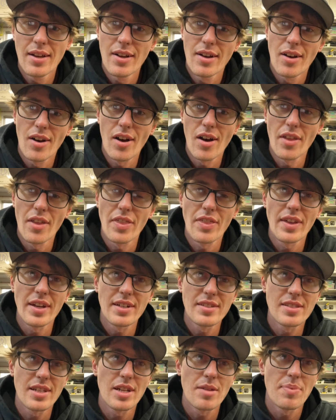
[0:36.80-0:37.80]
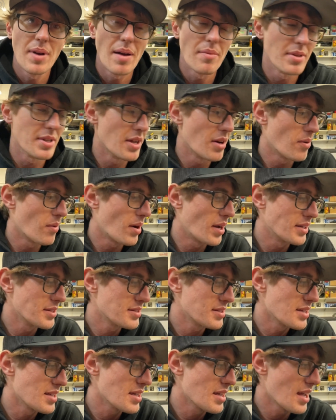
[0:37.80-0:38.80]
all the things that you probably don't want to
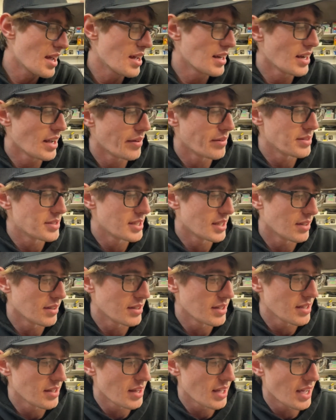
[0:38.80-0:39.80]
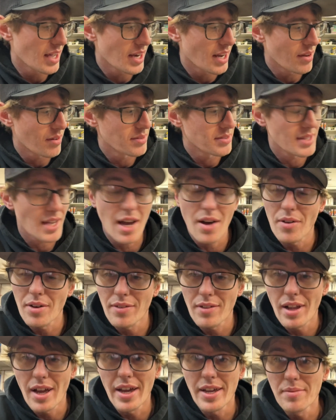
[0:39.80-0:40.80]
see. And I was telling you that I was out of
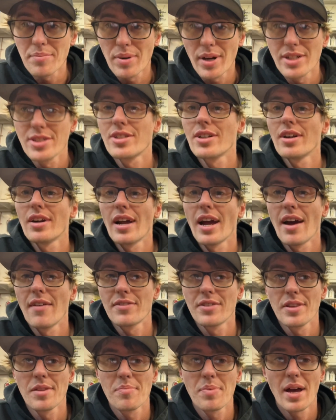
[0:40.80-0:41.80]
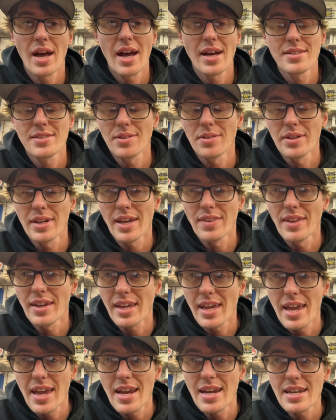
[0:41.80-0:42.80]
line pressure after the pass. Only had
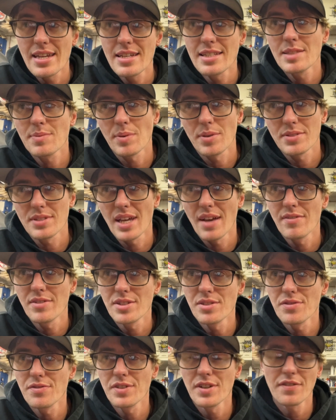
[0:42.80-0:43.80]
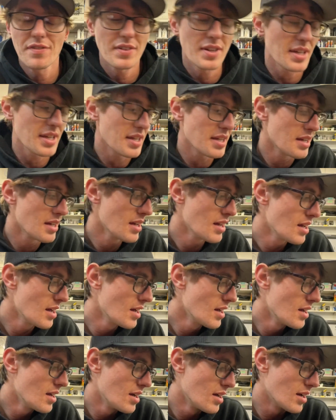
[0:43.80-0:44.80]
like 80. It's supposed to have 250.
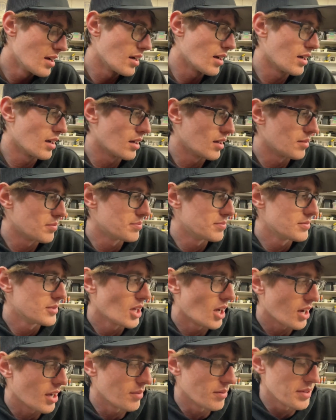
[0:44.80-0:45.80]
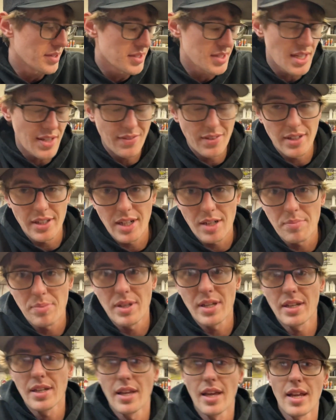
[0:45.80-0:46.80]
Talking with Steven a little
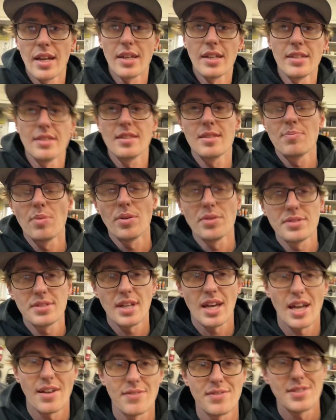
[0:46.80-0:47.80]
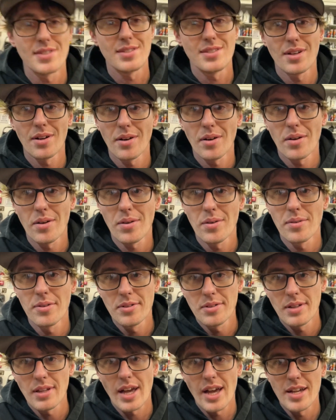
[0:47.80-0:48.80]
bit, and it's supposed to have 0
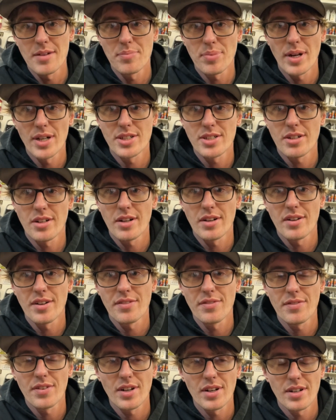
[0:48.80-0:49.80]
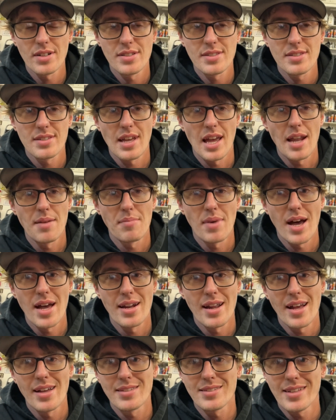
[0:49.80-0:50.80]
line pressure in reverse, and mine
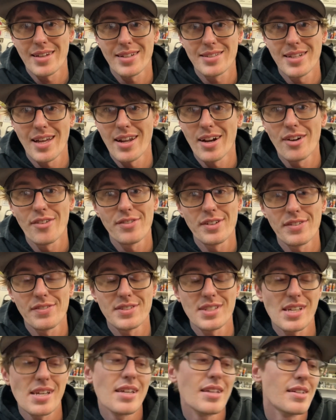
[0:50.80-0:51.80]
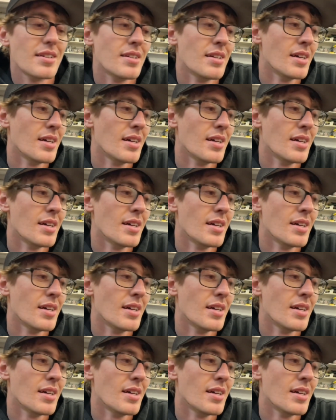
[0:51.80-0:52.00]
has like 10 or 15.